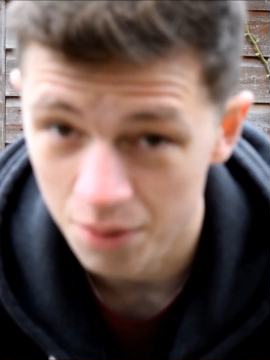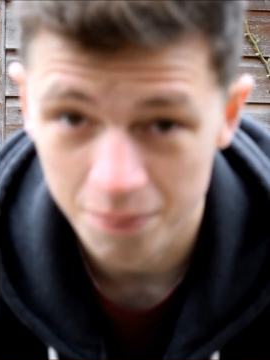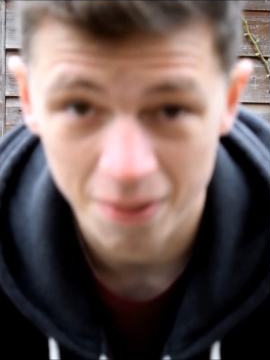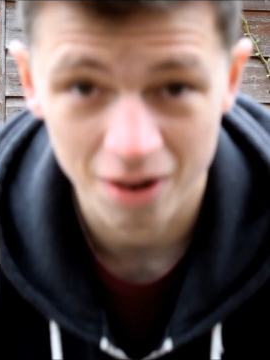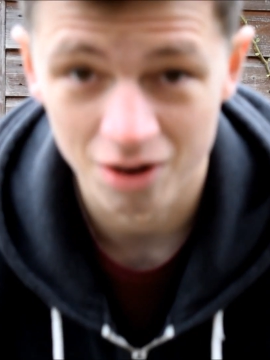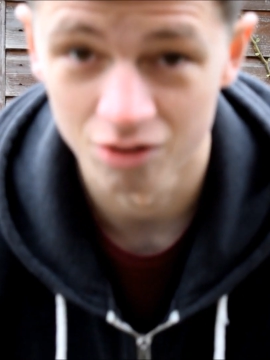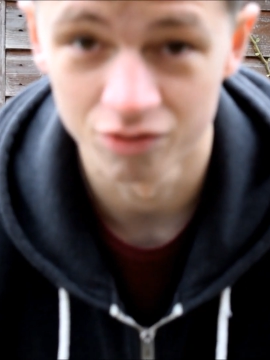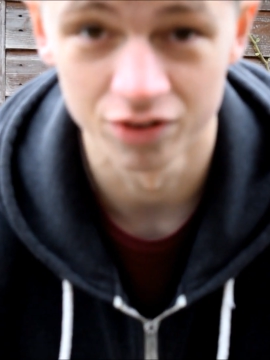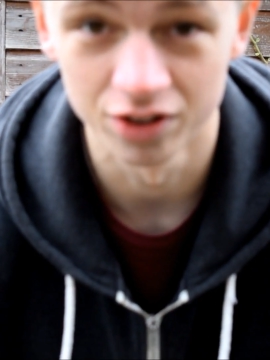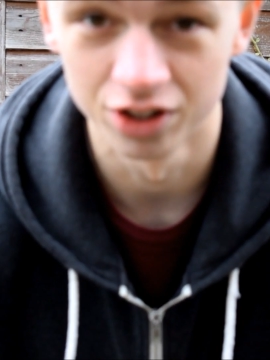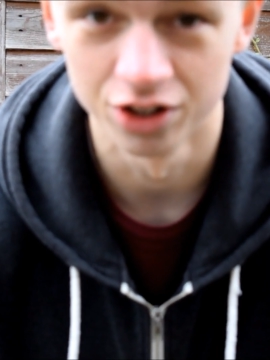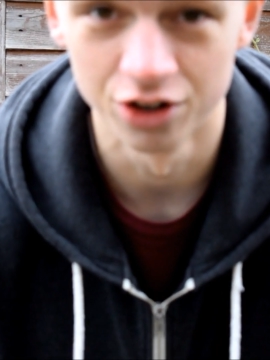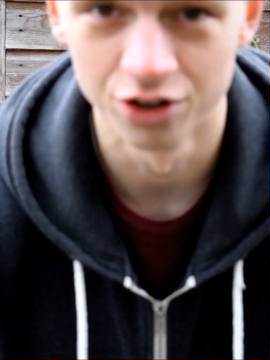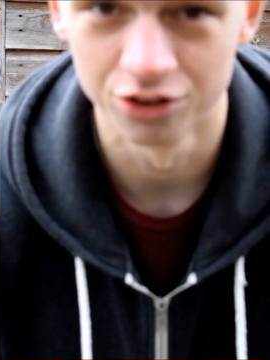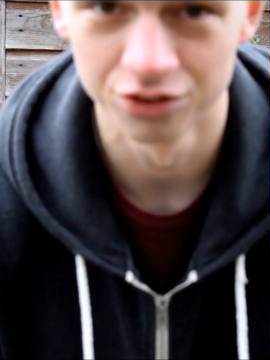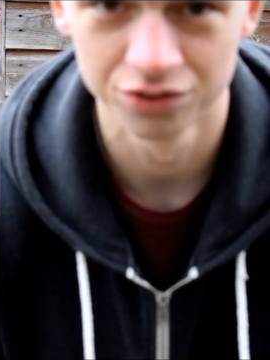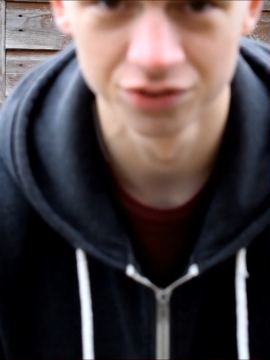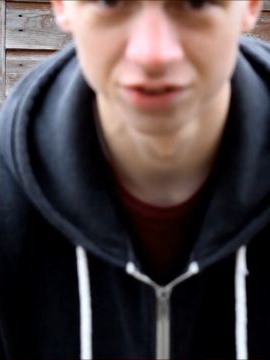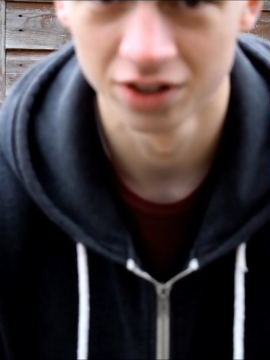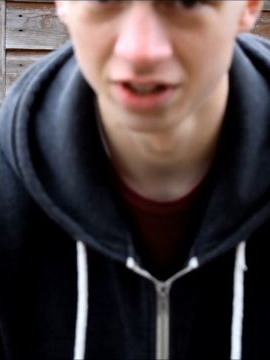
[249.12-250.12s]
powerful enough
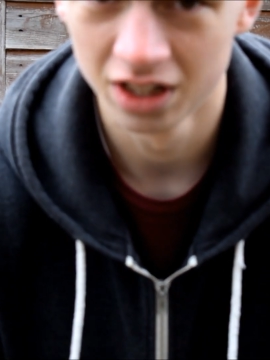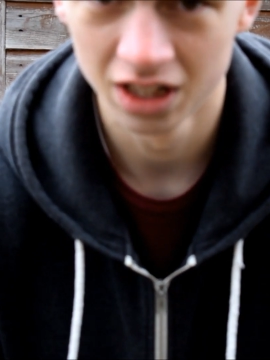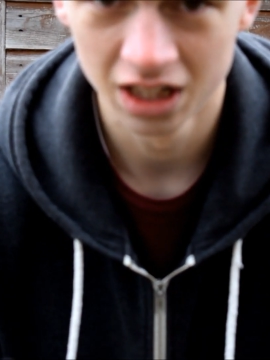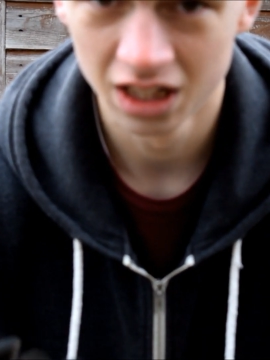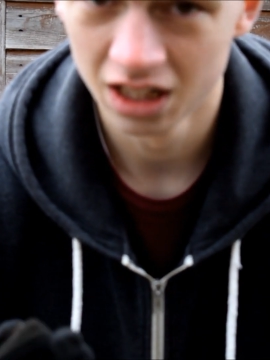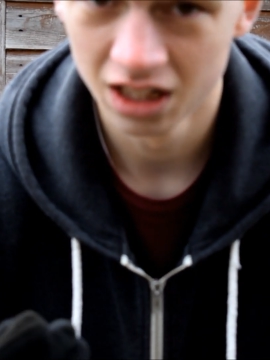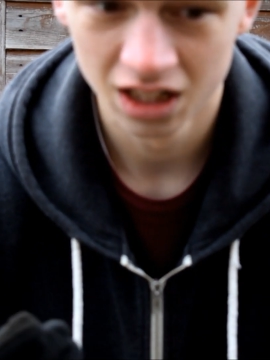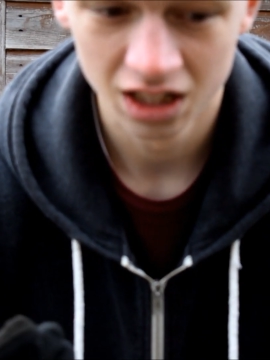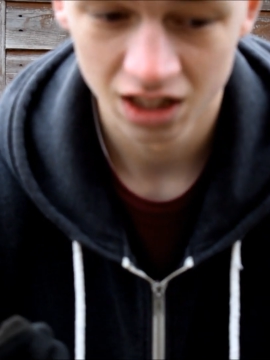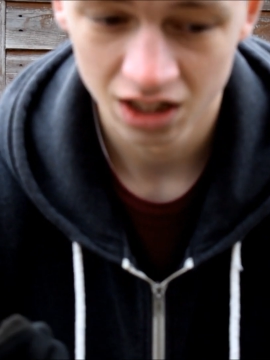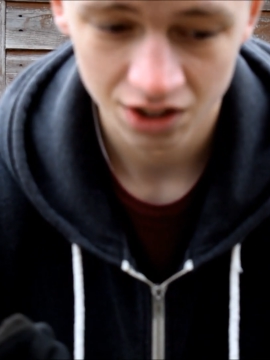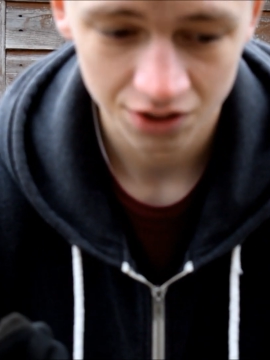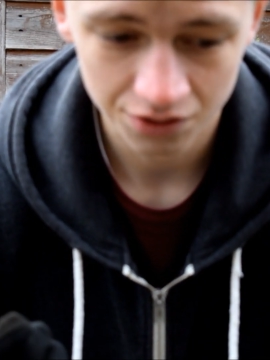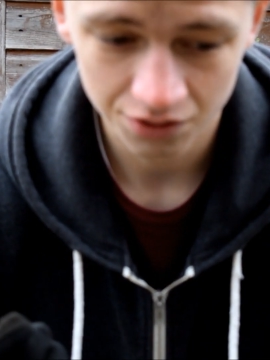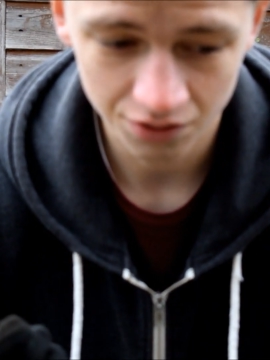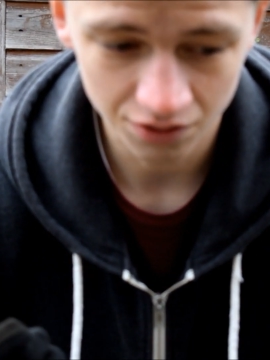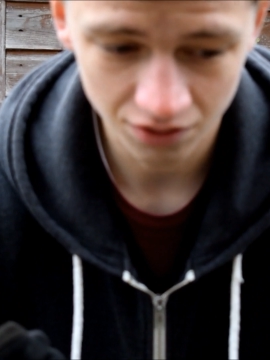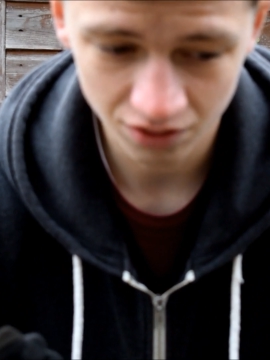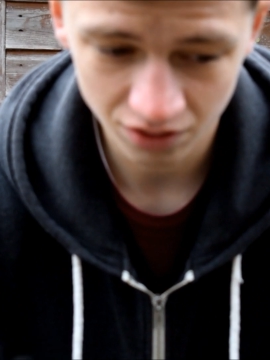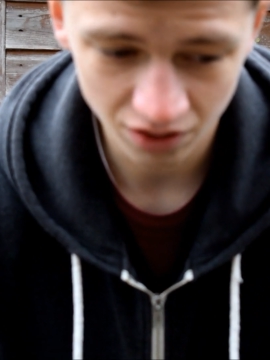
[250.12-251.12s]

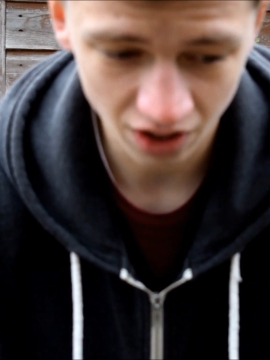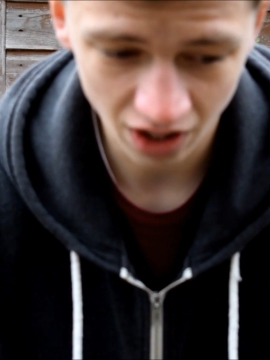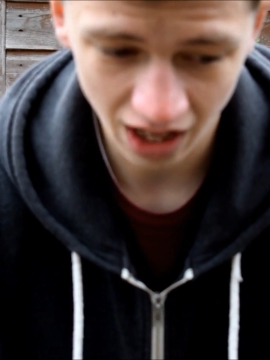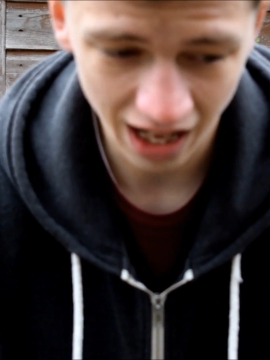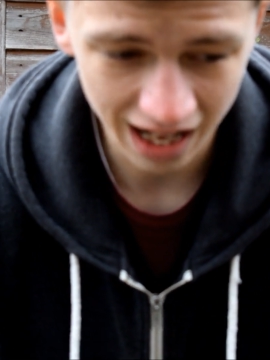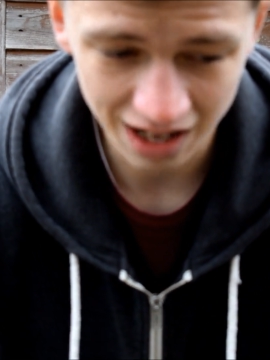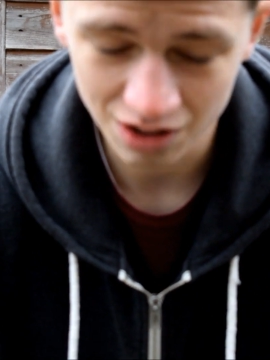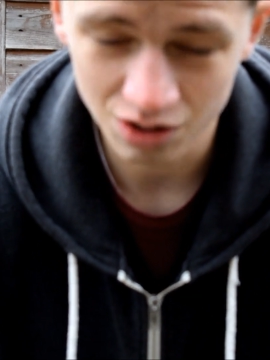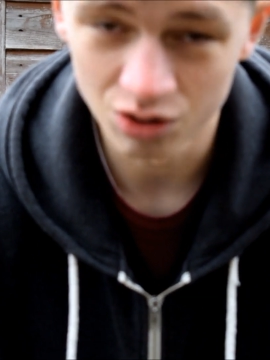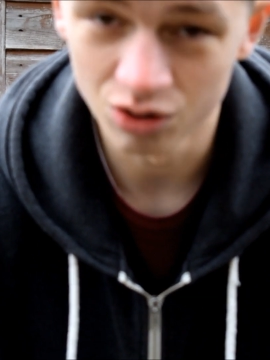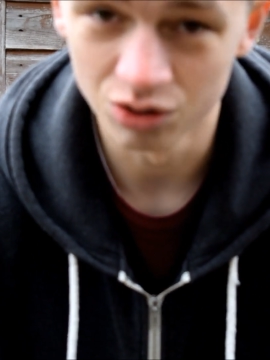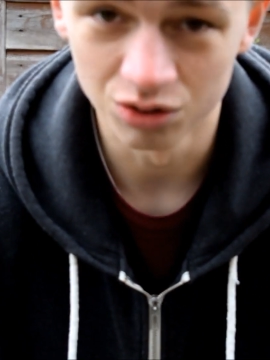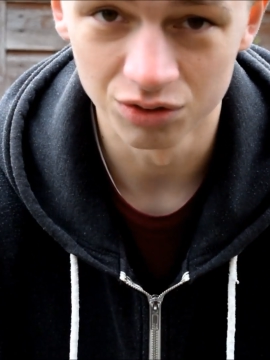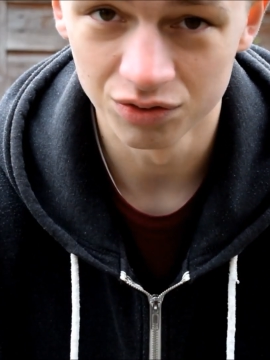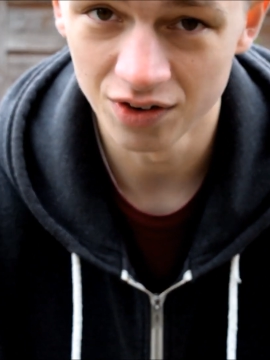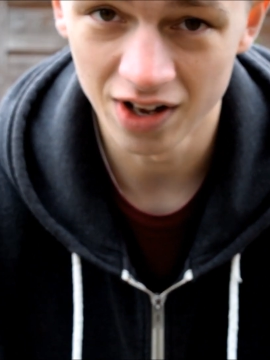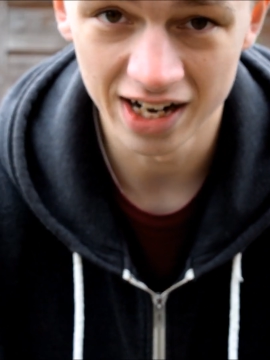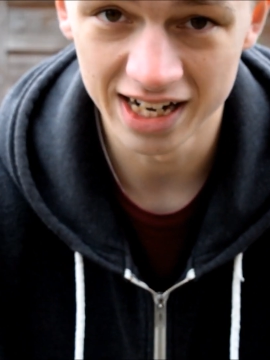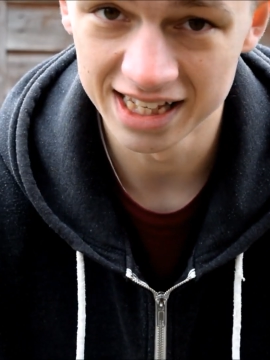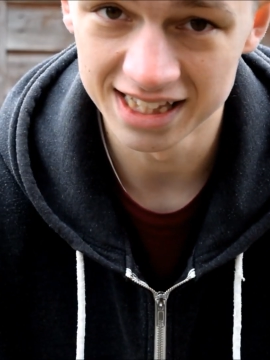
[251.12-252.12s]
at all for
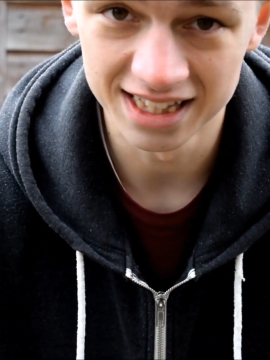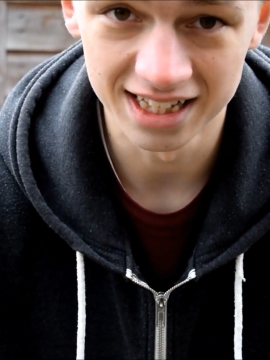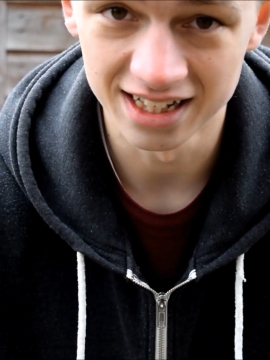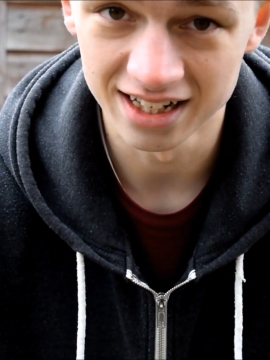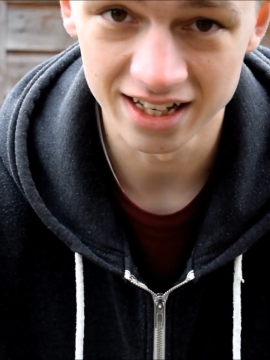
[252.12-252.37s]
anything.